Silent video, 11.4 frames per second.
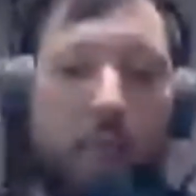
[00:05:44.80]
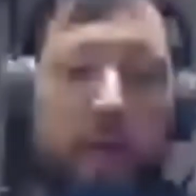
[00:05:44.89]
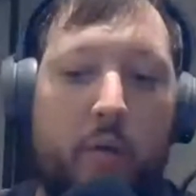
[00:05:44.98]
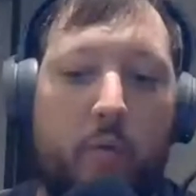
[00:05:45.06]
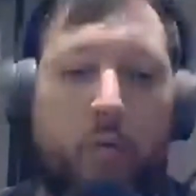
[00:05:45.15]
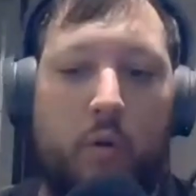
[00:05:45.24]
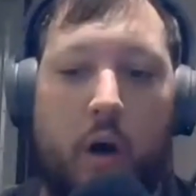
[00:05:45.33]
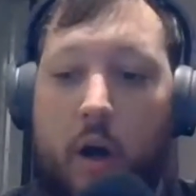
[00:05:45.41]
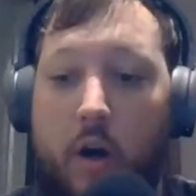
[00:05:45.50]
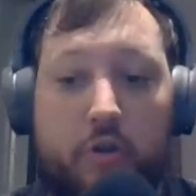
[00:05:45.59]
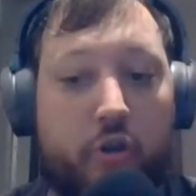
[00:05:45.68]
I mean, we
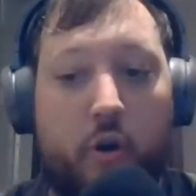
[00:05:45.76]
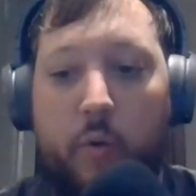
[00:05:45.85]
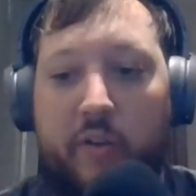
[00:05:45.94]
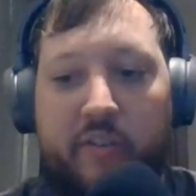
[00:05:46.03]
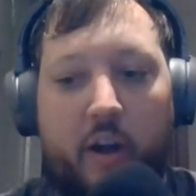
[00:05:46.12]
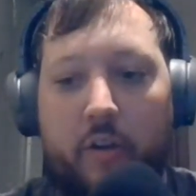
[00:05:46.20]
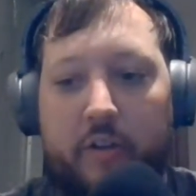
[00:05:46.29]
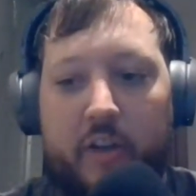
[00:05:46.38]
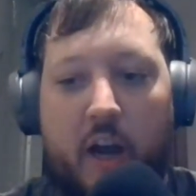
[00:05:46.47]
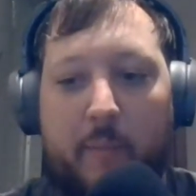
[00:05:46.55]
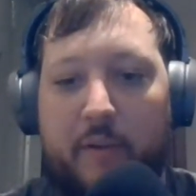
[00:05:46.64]
on our show, we say all
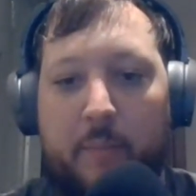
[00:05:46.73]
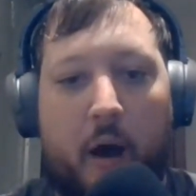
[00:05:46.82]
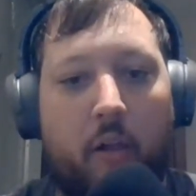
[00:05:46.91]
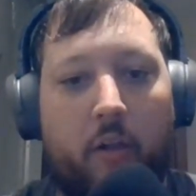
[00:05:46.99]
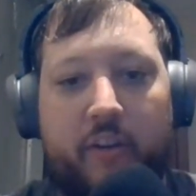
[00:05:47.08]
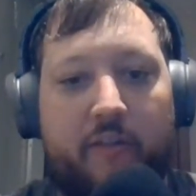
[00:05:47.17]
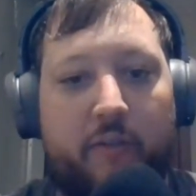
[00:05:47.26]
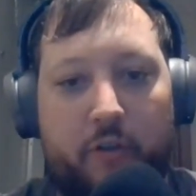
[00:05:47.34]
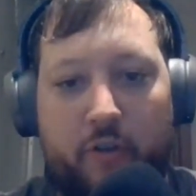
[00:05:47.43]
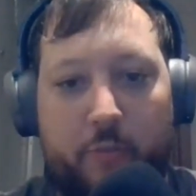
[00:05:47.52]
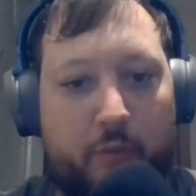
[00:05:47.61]
the time, it's policy
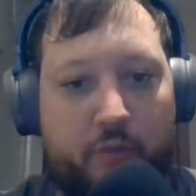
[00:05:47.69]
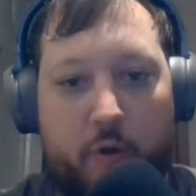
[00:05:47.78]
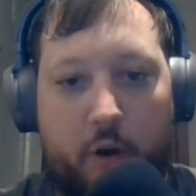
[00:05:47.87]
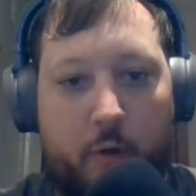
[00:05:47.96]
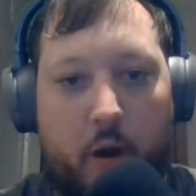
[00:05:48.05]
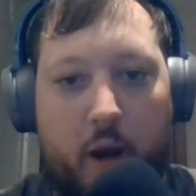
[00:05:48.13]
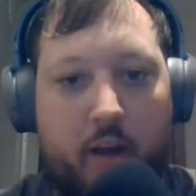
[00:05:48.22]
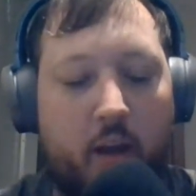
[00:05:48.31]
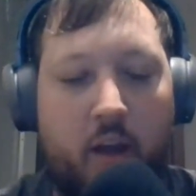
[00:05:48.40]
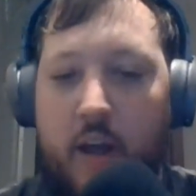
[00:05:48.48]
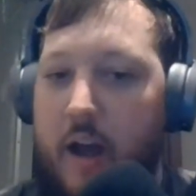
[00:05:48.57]
versus persona,
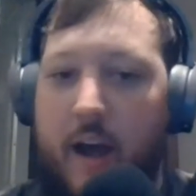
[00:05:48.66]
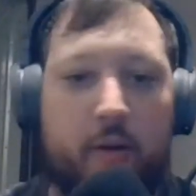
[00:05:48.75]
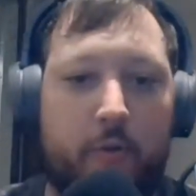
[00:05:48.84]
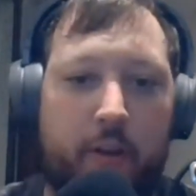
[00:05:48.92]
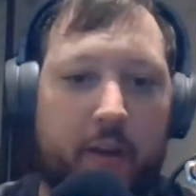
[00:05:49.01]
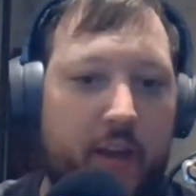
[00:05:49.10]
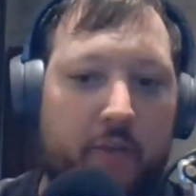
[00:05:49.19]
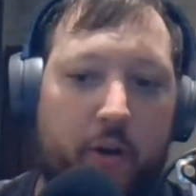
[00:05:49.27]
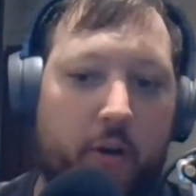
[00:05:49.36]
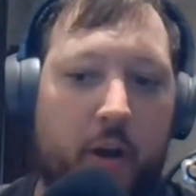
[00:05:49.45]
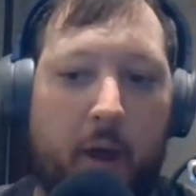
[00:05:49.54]
right? Yeah. I don't really
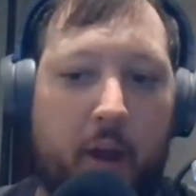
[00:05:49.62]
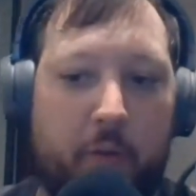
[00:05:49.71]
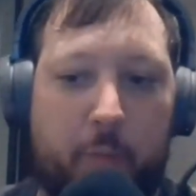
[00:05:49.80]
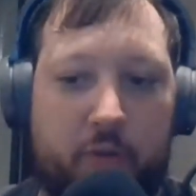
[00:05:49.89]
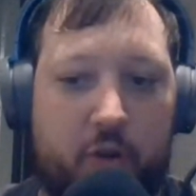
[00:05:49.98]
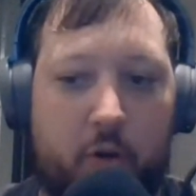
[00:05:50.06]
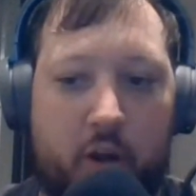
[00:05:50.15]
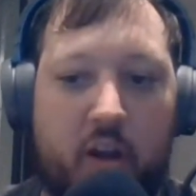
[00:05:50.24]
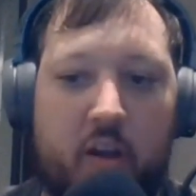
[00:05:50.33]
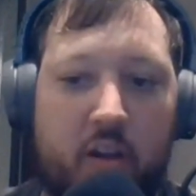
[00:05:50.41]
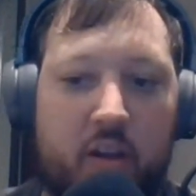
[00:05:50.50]
give a crap about his
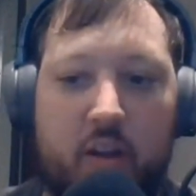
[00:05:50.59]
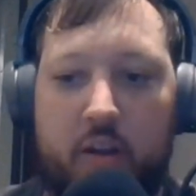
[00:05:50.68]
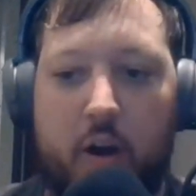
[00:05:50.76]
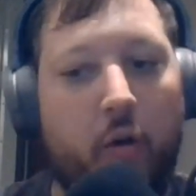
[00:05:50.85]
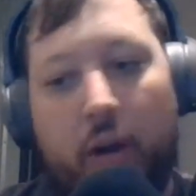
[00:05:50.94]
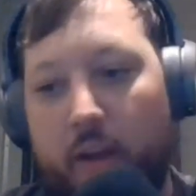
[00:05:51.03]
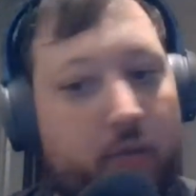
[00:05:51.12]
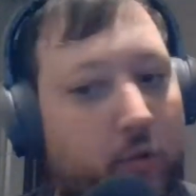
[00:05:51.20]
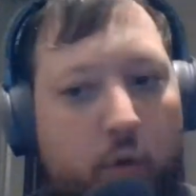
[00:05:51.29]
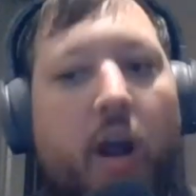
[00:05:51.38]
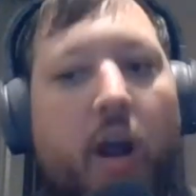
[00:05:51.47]
persona. You know,
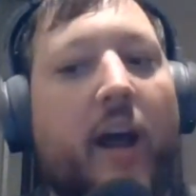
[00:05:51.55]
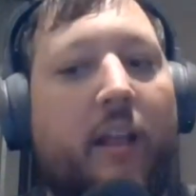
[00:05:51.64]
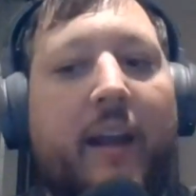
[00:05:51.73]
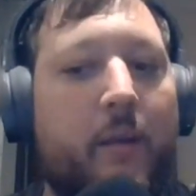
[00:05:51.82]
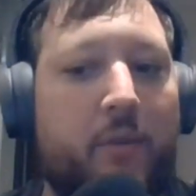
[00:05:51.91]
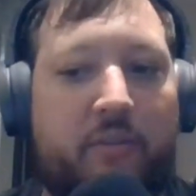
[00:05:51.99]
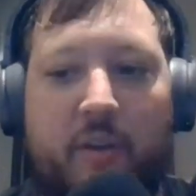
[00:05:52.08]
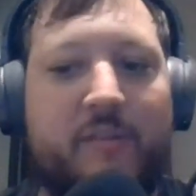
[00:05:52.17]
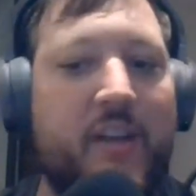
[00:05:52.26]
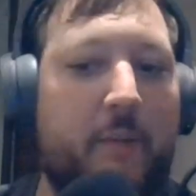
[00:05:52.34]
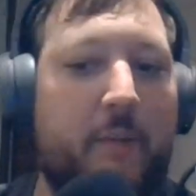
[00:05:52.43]
would I like him to
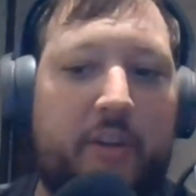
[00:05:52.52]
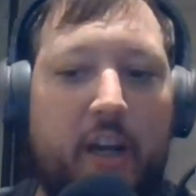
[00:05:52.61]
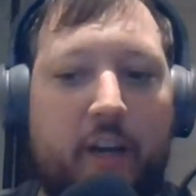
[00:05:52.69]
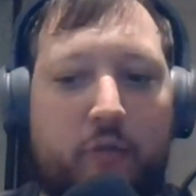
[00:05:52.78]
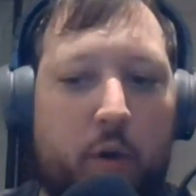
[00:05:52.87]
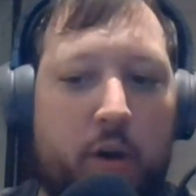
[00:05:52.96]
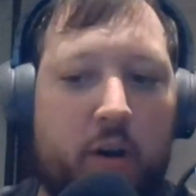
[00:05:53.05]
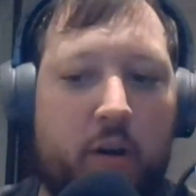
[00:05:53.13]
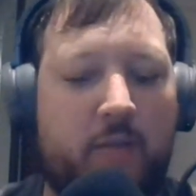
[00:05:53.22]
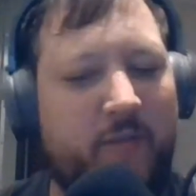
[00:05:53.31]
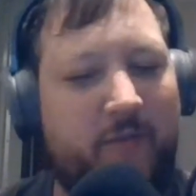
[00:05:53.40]
sometimes stay off
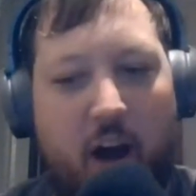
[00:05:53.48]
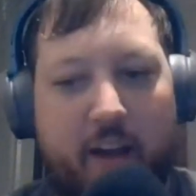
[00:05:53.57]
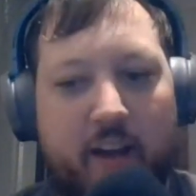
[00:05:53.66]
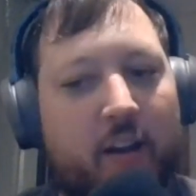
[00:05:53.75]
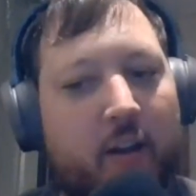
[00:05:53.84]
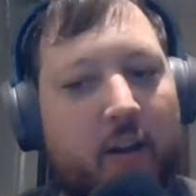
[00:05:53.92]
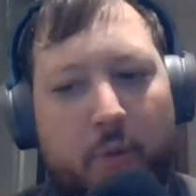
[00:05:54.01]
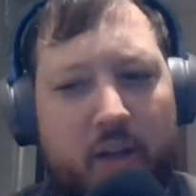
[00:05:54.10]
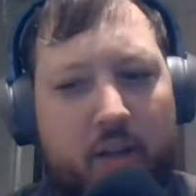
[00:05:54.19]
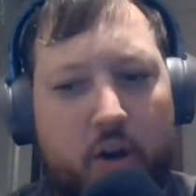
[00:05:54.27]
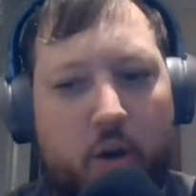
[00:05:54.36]
Twitter? Fine.
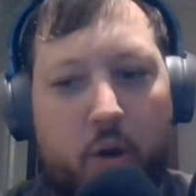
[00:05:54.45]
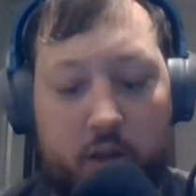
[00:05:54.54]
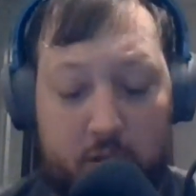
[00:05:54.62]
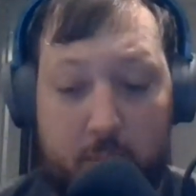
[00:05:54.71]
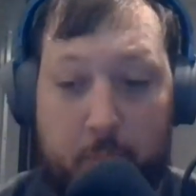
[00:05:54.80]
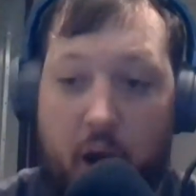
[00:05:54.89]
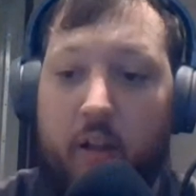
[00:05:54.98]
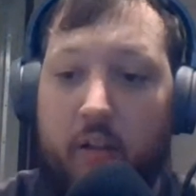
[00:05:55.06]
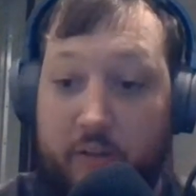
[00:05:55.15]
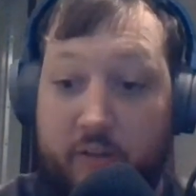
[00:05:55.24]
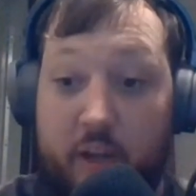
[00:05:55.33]
But you know what? The
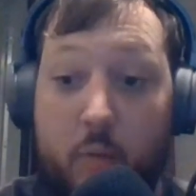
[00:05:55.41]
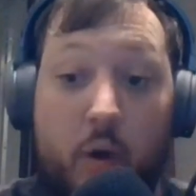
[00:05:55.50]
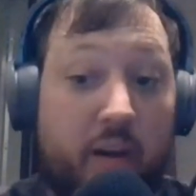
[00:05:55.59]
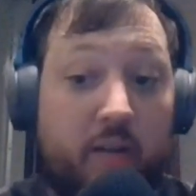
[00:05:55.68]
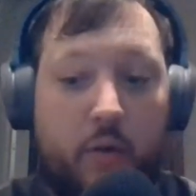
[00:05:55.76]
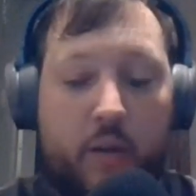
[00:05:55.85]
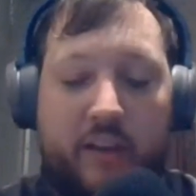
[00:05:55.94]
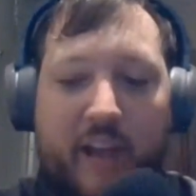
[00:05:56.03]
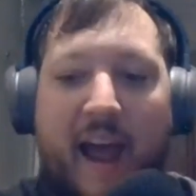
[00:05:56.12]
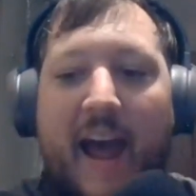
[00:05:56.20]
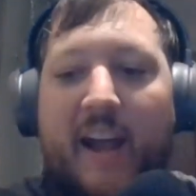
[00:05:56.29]
policy,
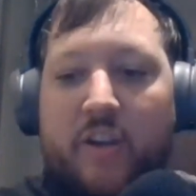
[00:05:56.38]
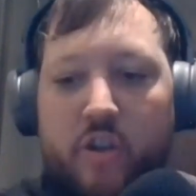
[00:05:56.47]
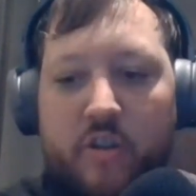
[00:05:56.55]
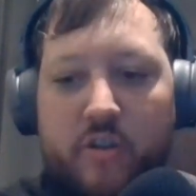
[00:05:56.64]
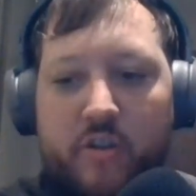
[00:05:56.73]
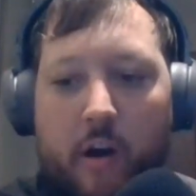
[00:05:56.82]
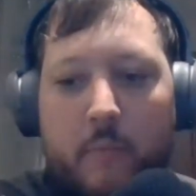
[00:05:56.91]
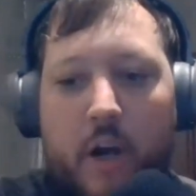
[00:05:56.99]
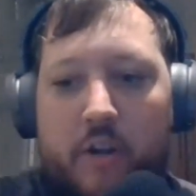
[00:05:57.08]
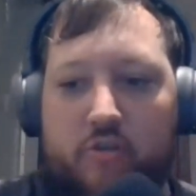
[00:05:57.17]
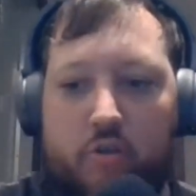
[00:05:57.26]
his actions are
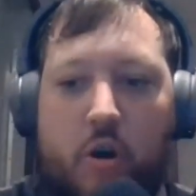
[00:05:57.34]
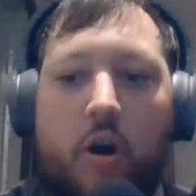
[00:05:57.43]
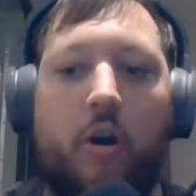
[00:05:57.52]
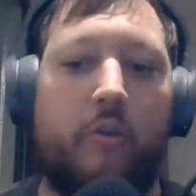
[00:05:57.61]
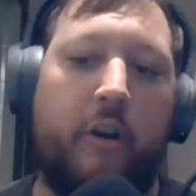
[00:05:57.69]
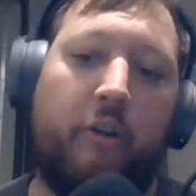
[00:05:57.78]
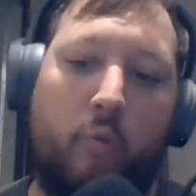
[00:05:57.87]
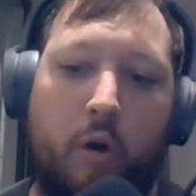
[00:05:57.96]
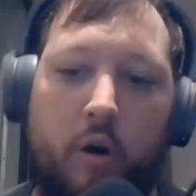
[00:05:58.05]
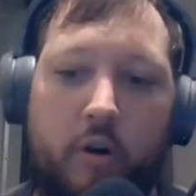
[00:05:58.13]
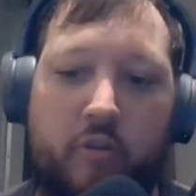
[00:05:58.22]
much stronger than his
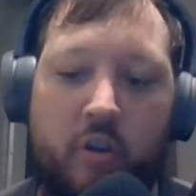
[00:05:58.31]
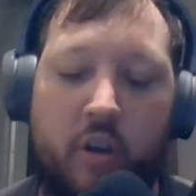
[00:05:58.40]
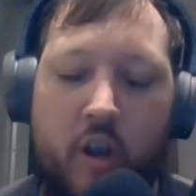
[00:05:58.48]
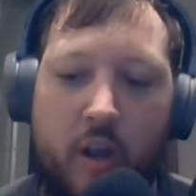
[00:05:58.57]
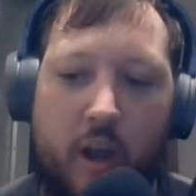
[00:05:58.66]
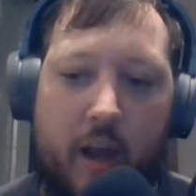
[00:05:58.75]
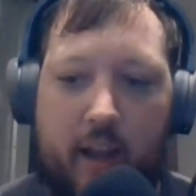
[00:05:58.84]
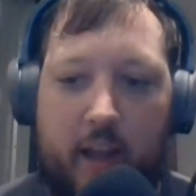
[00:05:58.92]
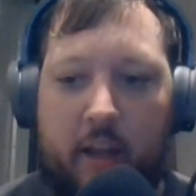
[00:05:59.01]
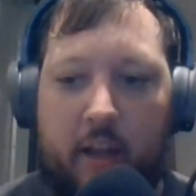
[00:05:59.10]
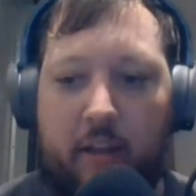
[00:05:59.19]
words. And
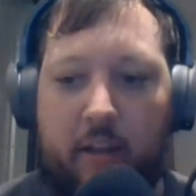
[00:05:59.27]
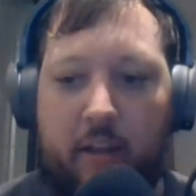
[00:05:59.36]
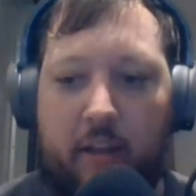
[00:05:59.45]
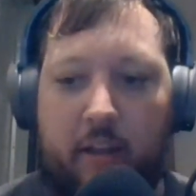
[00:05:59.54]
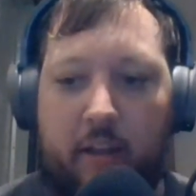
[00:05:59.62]
he's